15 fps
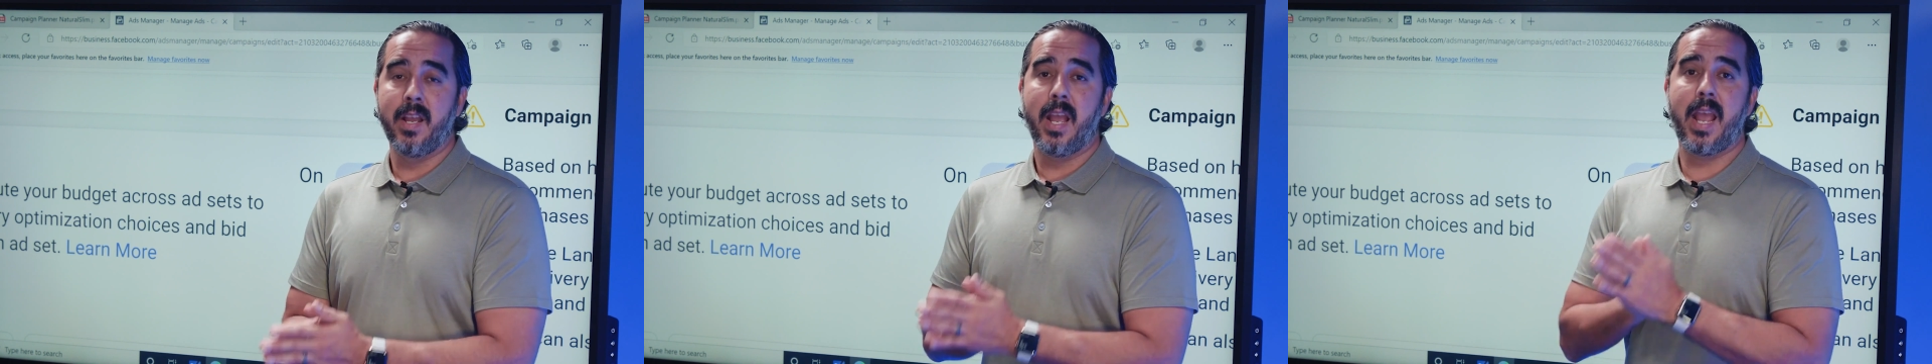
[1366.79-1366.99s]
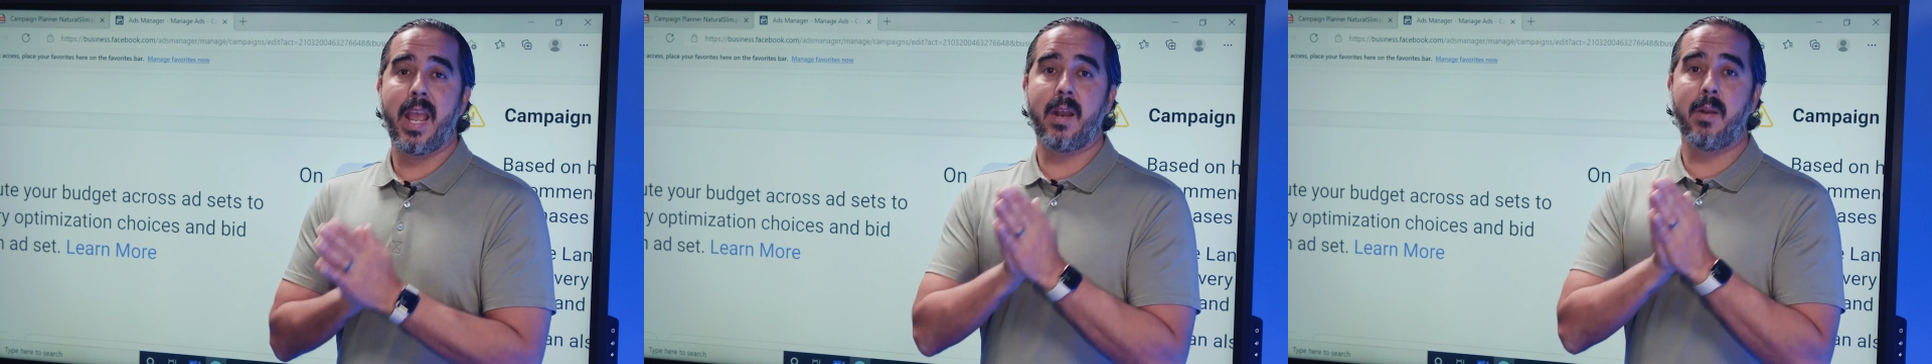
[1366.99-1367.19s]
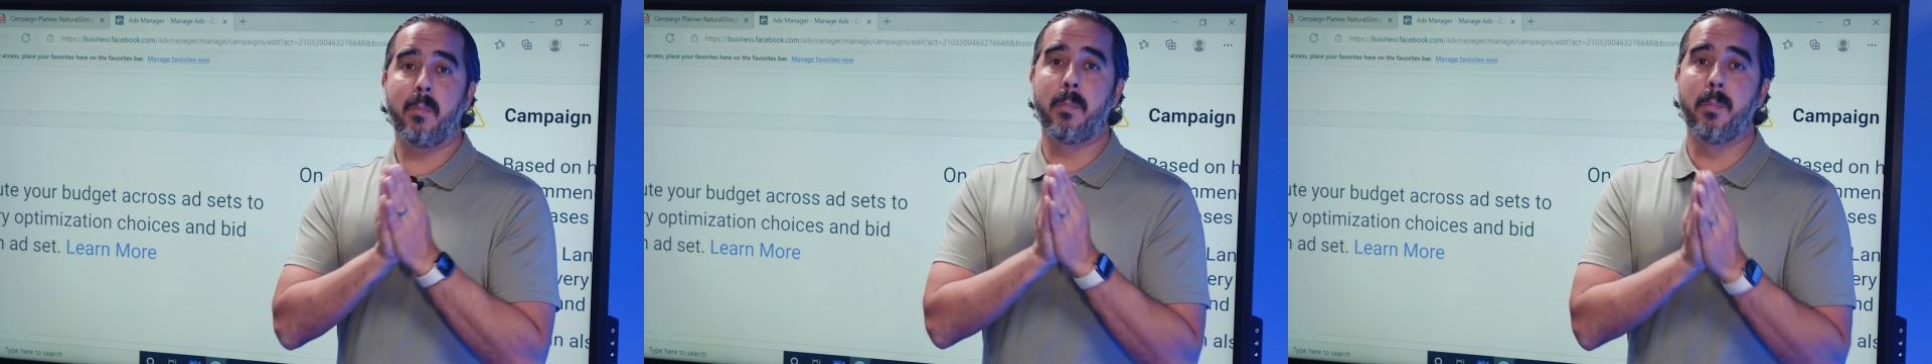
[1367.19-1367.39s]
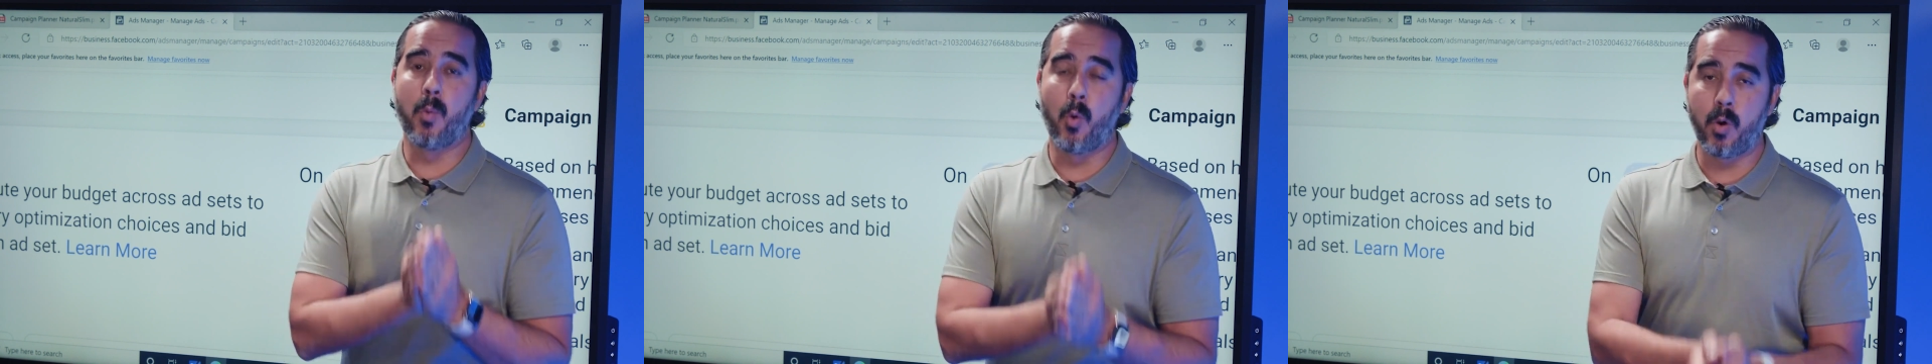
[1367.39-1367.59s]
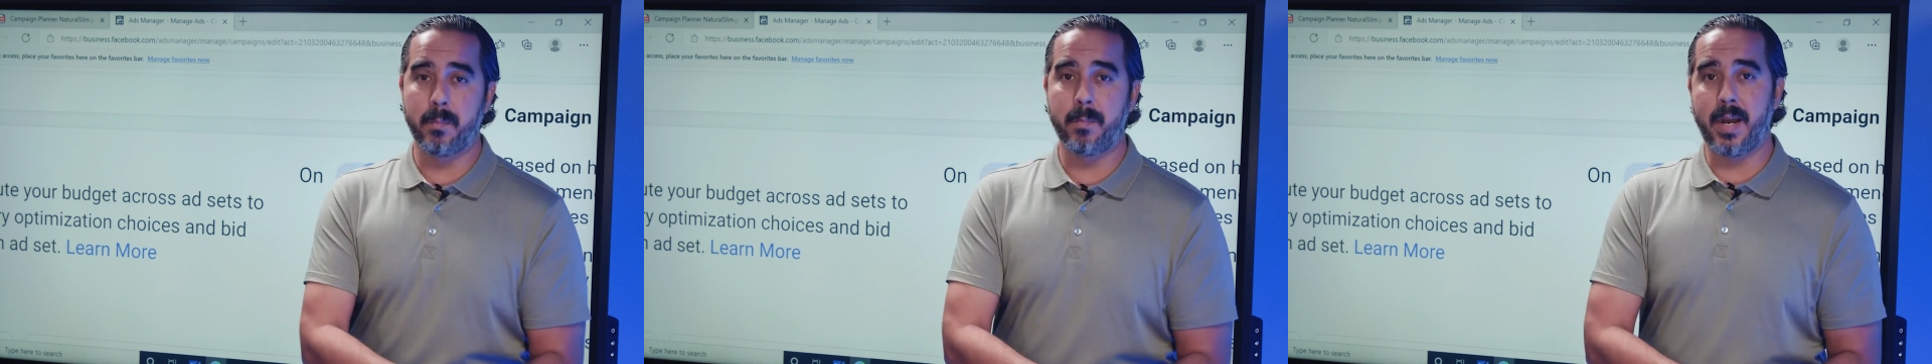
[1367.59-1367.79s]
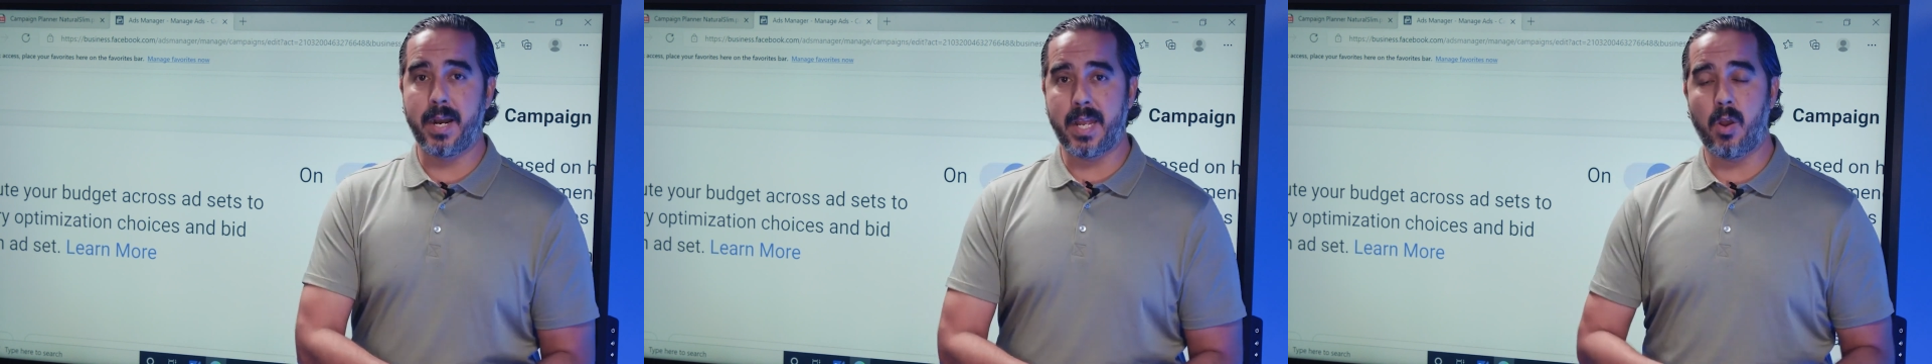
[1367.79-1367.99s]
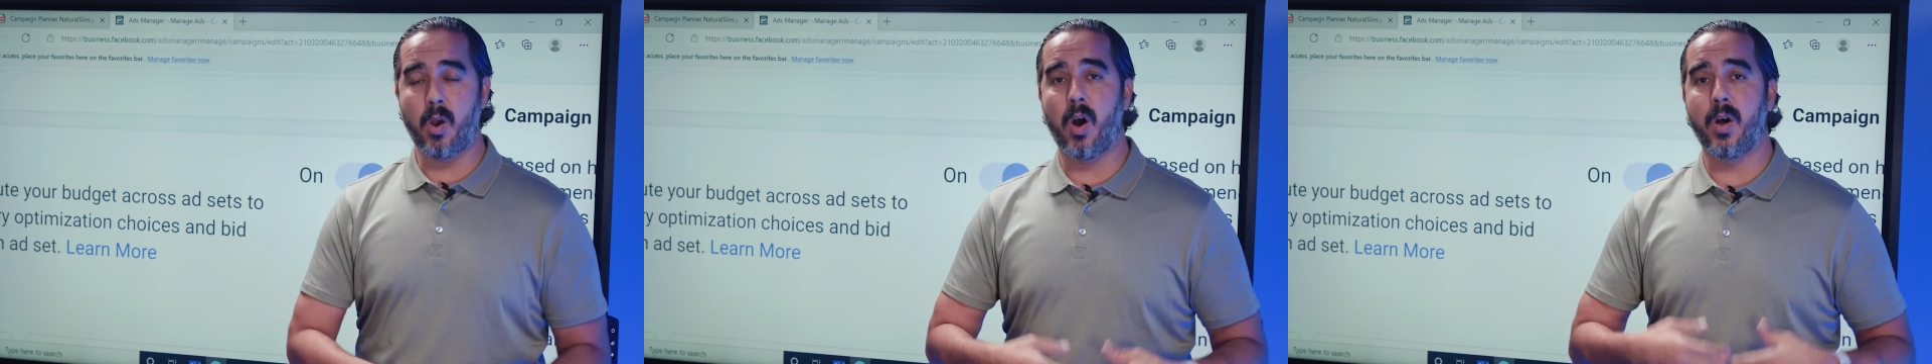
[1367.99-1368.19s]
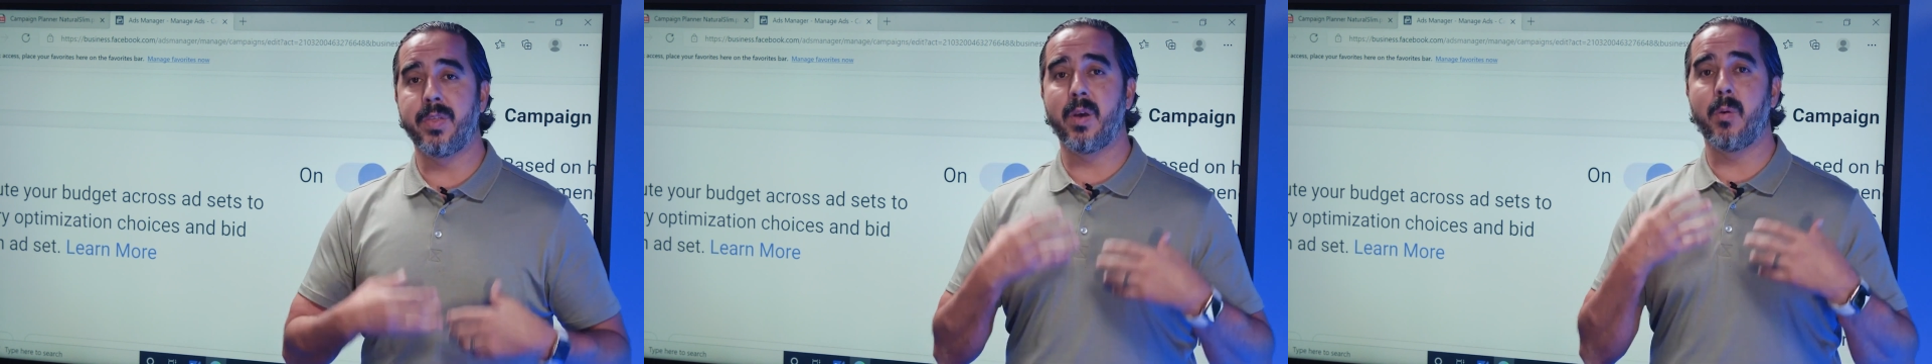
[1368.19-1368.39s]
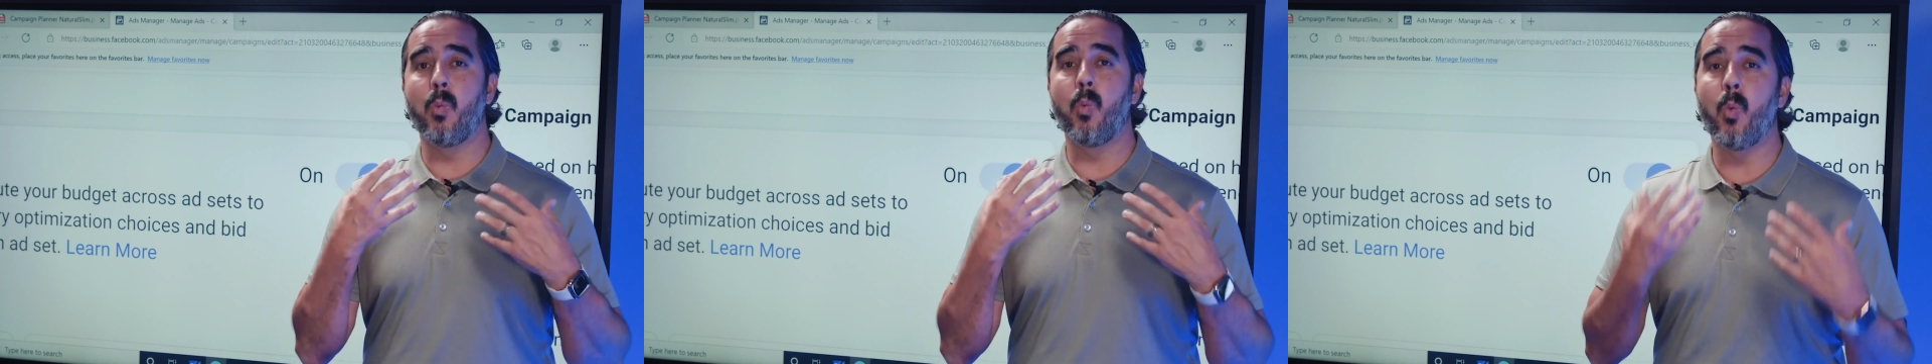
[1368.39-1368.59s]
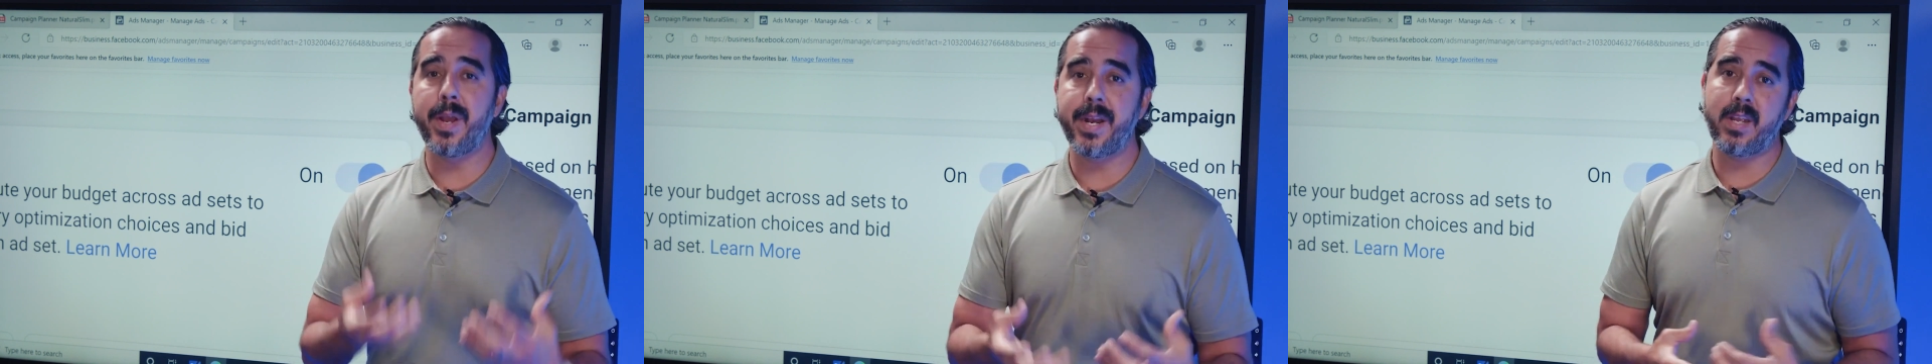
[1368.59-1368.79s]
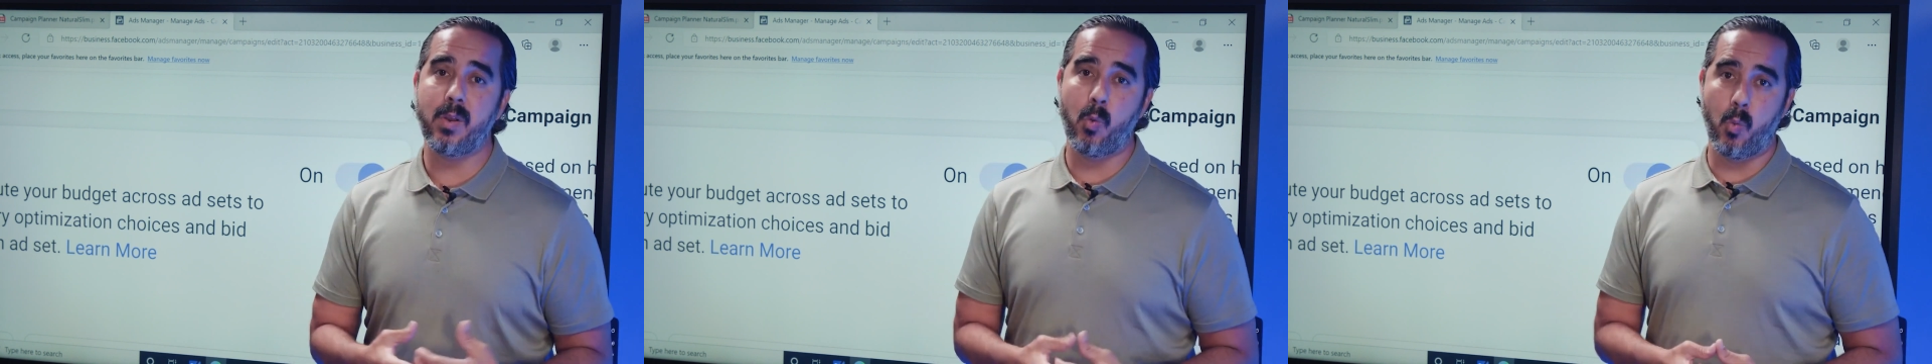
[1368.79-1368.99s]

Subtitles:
and more money on the winning